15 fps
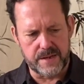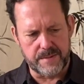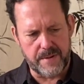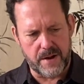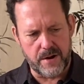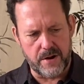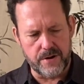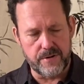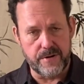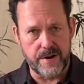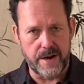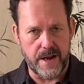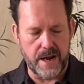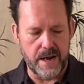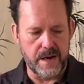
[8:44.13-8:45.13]
about
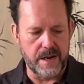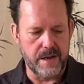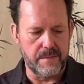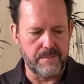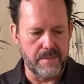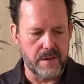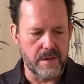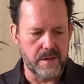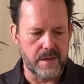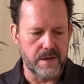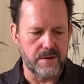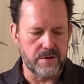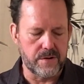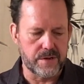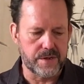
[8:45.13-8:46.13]
180
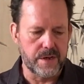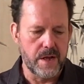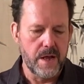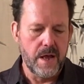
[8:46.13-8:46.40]
milliliters,